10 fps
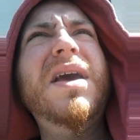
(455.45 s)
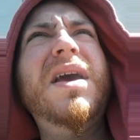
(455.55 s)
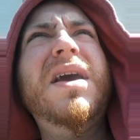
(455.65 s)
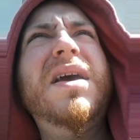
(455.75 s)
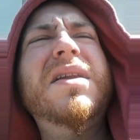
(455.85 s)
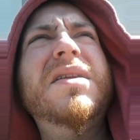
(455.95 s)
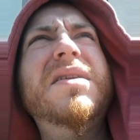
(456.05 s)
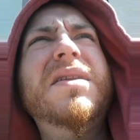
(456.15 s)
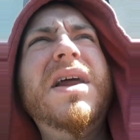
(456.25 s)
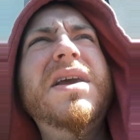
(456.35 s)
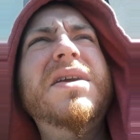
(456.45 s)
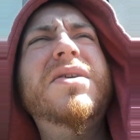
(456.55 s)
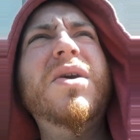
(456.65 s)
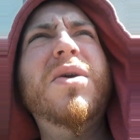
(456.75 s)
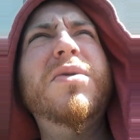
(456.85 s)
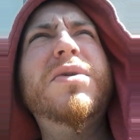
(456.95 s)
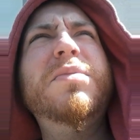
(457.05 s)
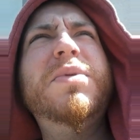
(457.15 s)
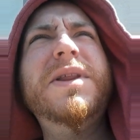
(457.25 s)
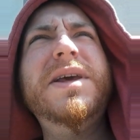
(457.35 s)
and letting go,
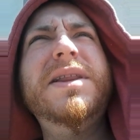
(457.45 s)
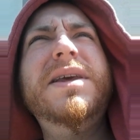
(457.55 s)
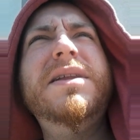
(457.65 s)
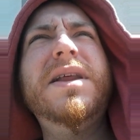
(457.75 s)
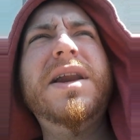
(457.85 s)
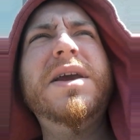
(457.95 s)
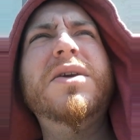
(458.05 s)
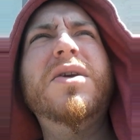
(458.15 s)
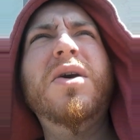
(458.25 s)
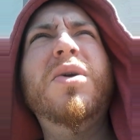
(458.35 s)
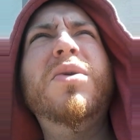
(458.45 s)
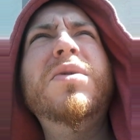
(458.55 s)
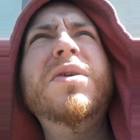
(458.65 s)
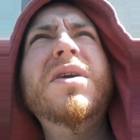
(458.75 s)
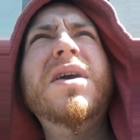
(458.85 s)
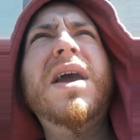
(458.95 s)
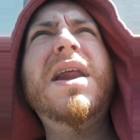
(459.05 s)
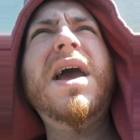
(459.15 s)
completely letting go. And